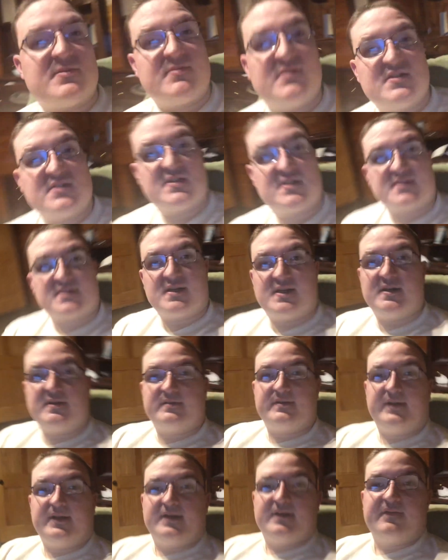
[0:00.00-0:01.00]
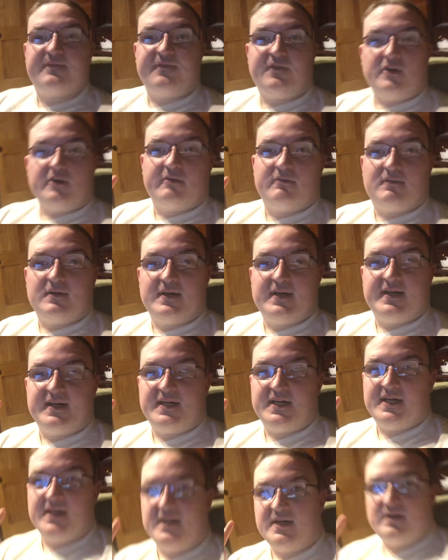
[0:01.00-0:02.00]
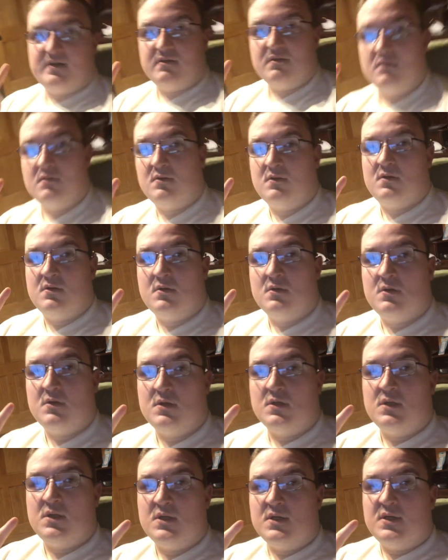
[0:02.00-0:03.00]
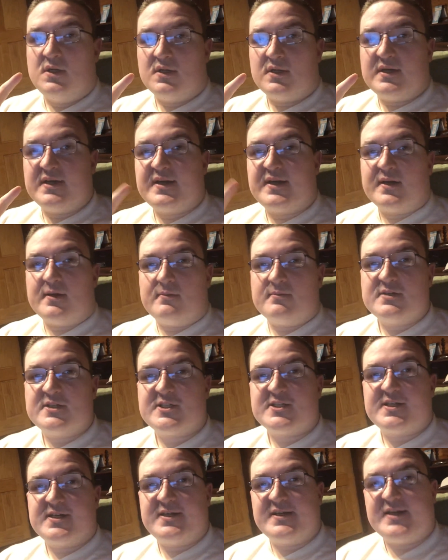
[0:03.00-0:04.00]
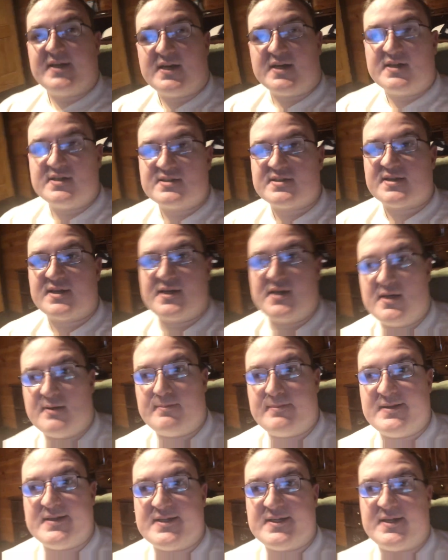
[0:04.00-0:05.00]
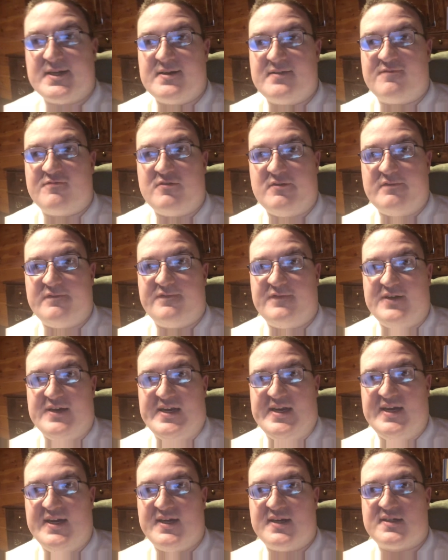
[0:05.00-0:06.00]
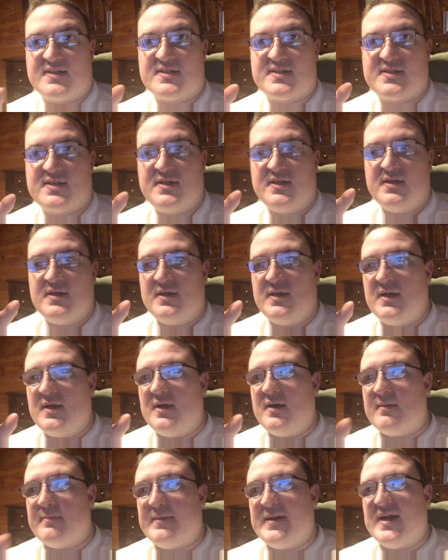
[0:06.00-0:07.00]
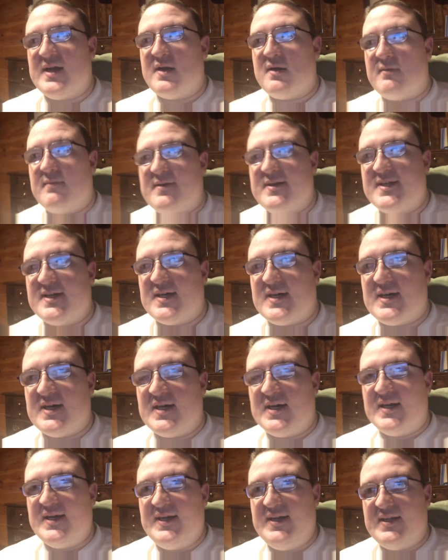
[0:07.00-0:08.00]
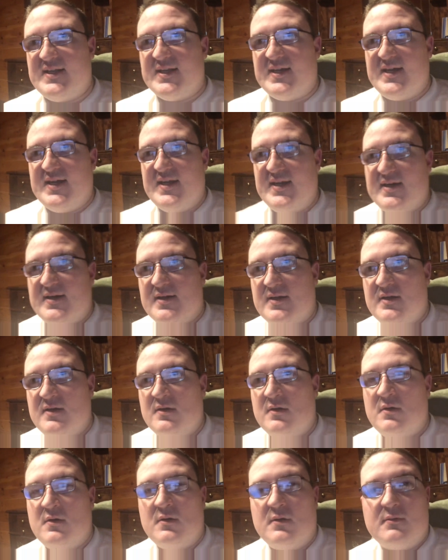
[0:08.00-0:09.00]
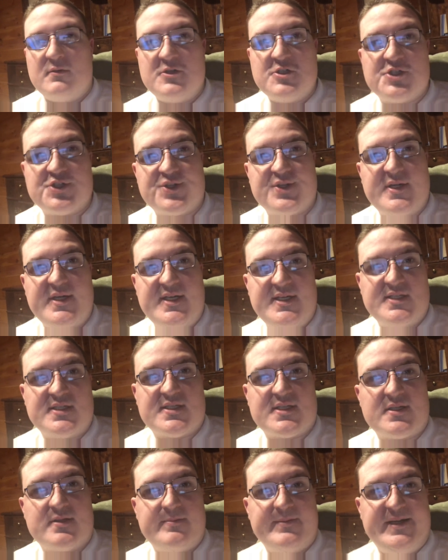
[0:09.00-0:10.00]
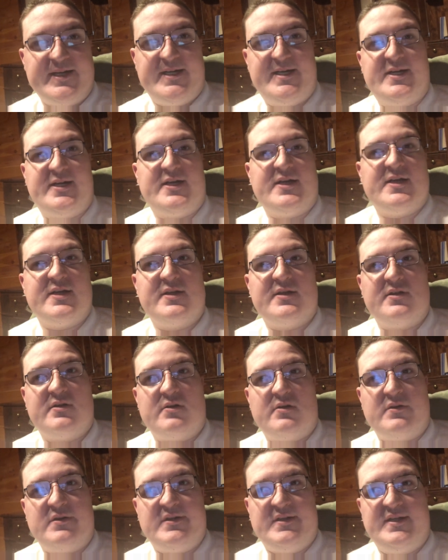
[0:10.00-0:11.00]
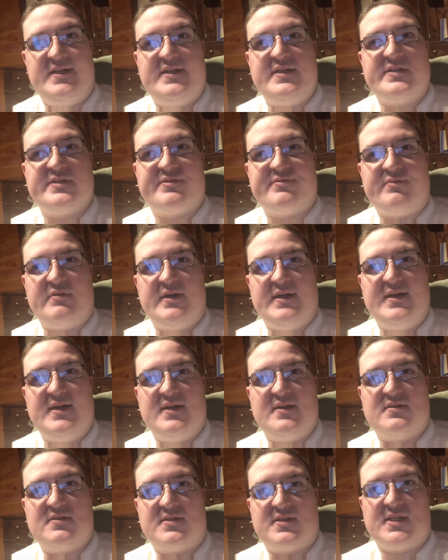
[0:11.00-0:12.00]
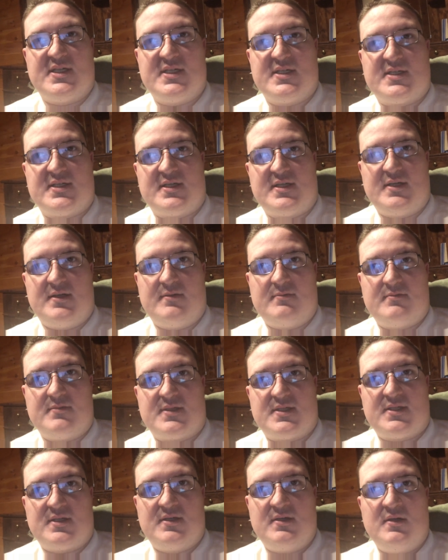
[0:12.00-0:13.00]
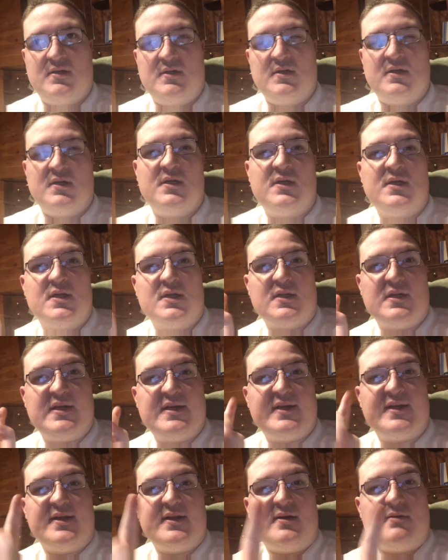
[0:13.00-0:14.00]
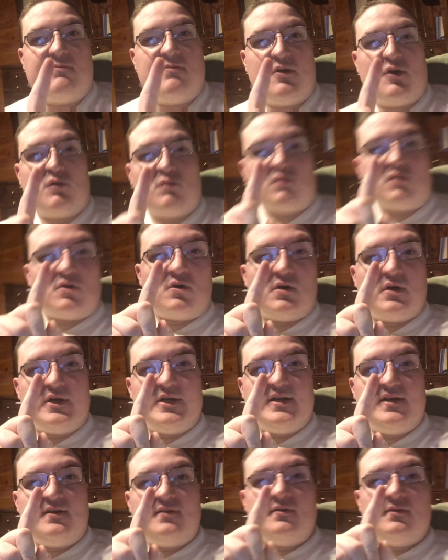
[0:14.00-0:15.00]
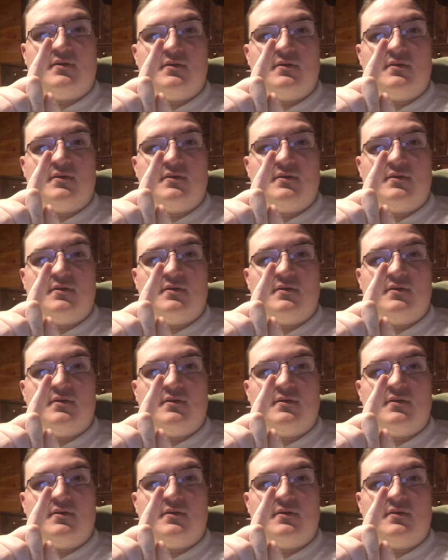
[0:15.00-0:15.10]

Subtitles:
been so different right now. Like I'm gonna tell you guys a couple different facts about what I think which needs to be done on these radio systems. Like number one,